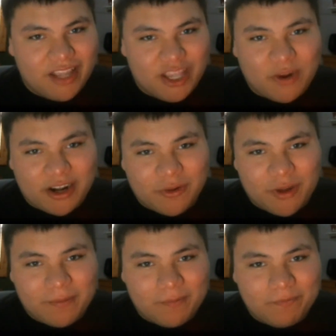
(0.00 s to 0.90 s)
You want to know
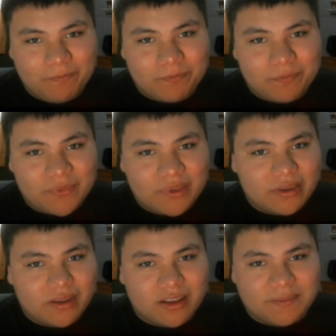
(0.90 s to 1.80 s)
why?
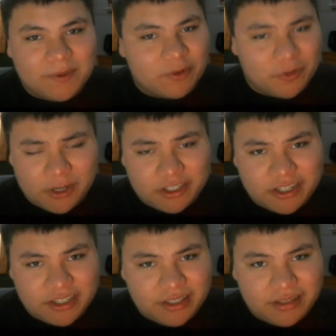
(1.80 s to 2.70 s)
Because people are
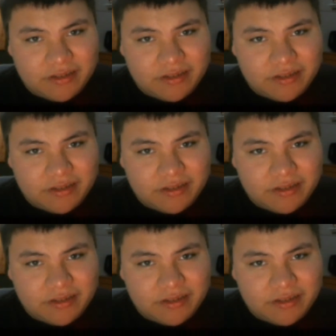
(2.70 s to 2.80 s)
prejudiced.